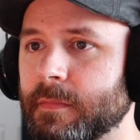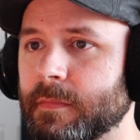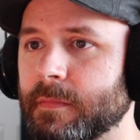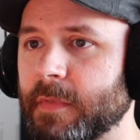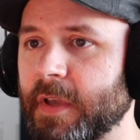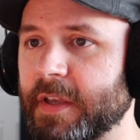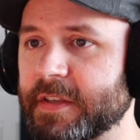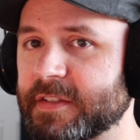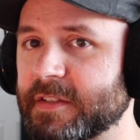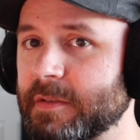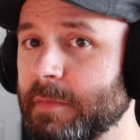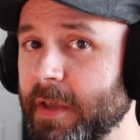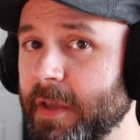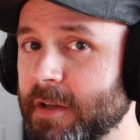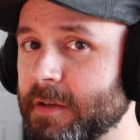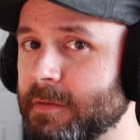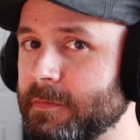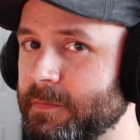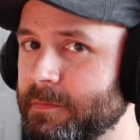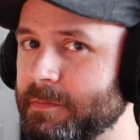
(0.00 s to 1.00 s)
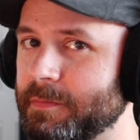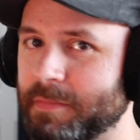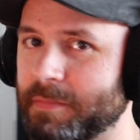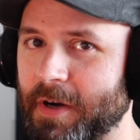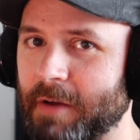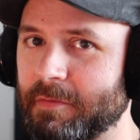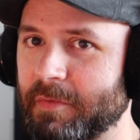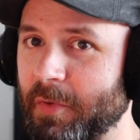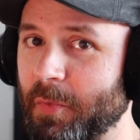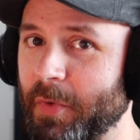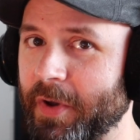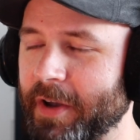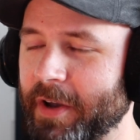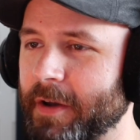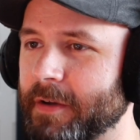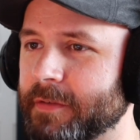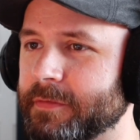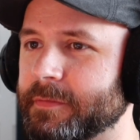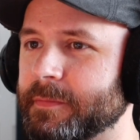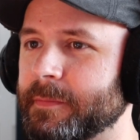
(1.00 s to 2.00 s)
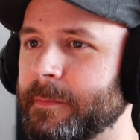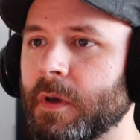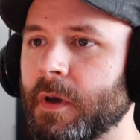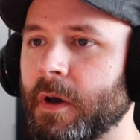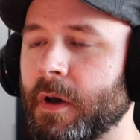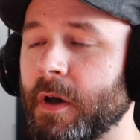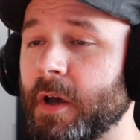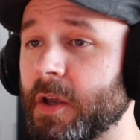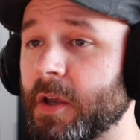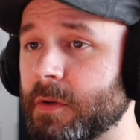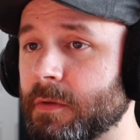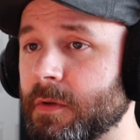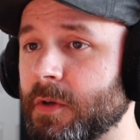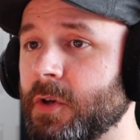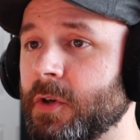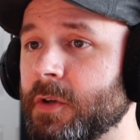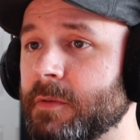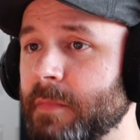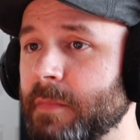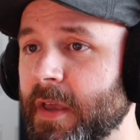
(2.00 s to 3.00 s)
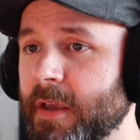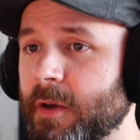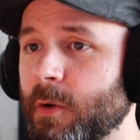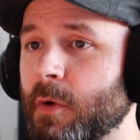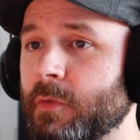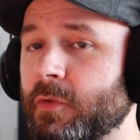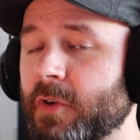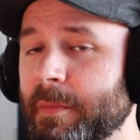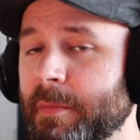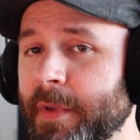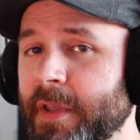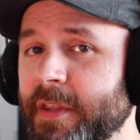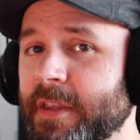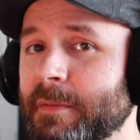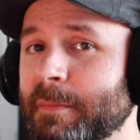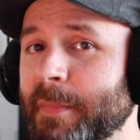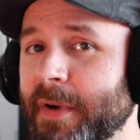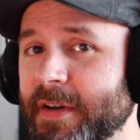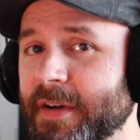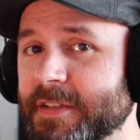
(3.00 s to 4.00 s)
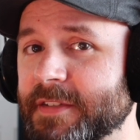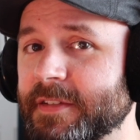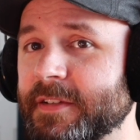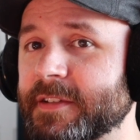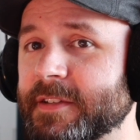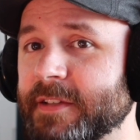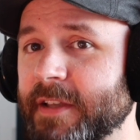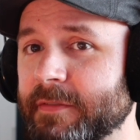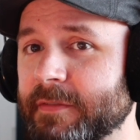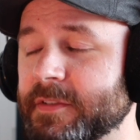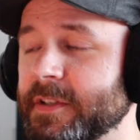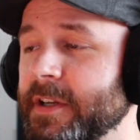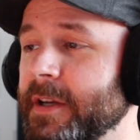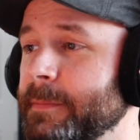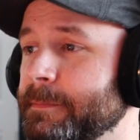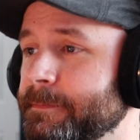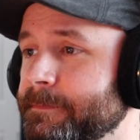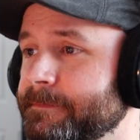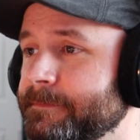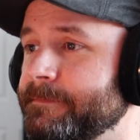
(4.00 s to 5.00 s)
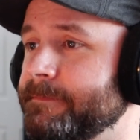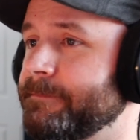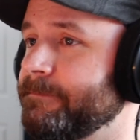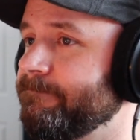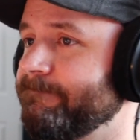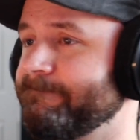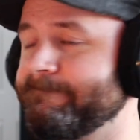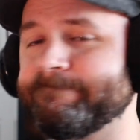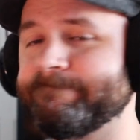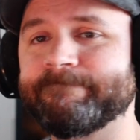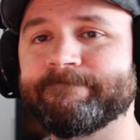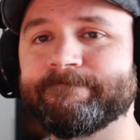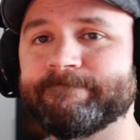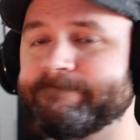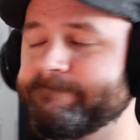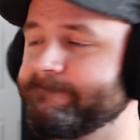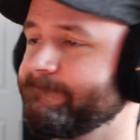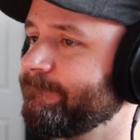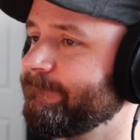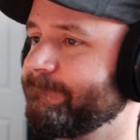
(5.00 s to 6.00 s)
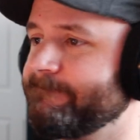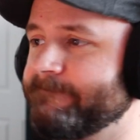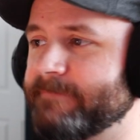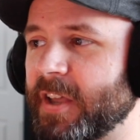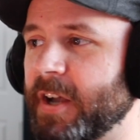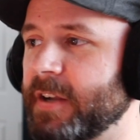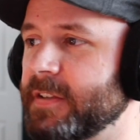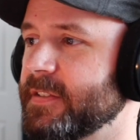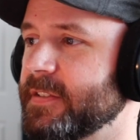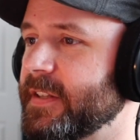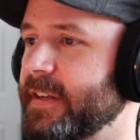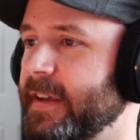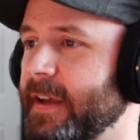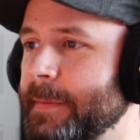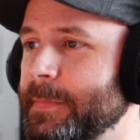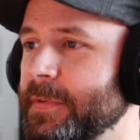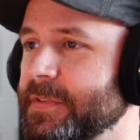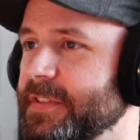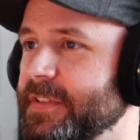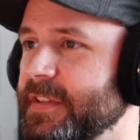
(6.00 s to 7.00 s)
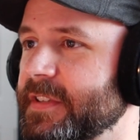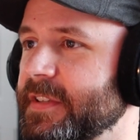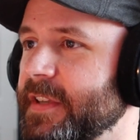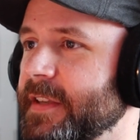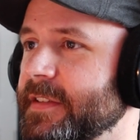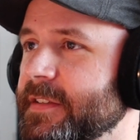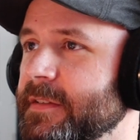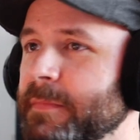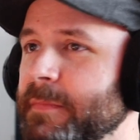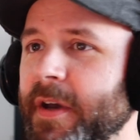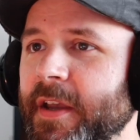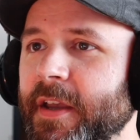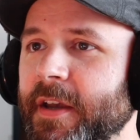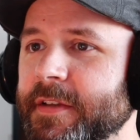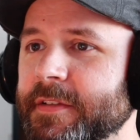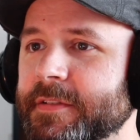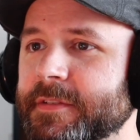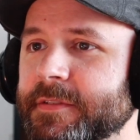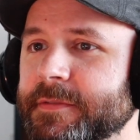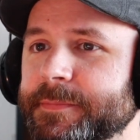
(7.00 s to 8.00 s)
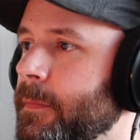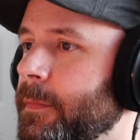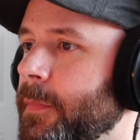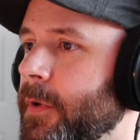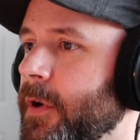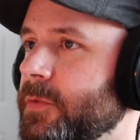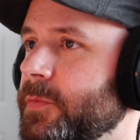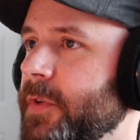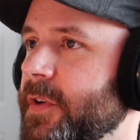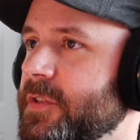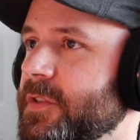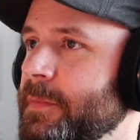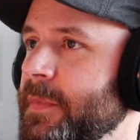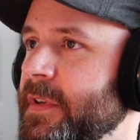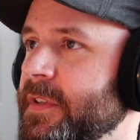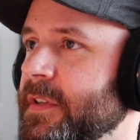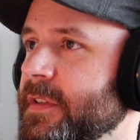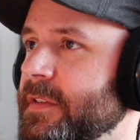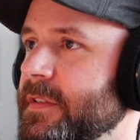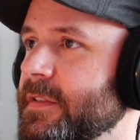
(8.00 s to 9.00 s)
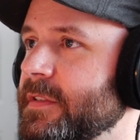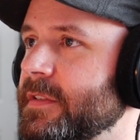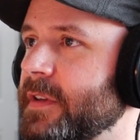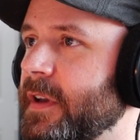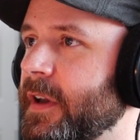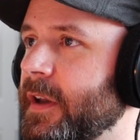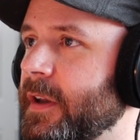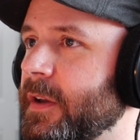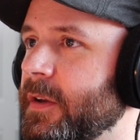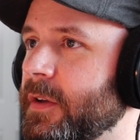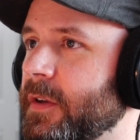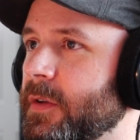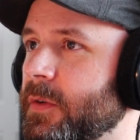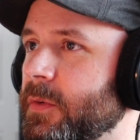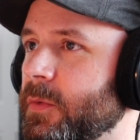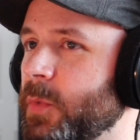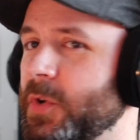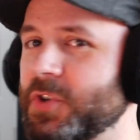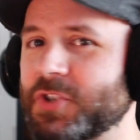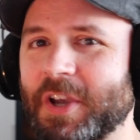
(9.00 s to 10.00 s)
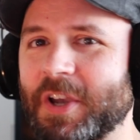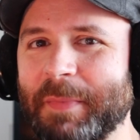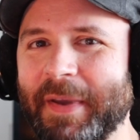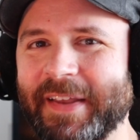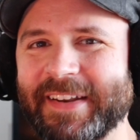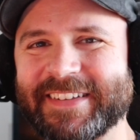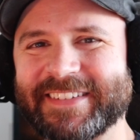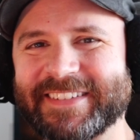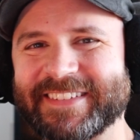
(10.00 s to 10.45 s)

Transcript: Estimated, probably way off. It could make over $1 million in its lifetime. Undeniable success in my eyes. Bone Razor Minions. I wish I made it.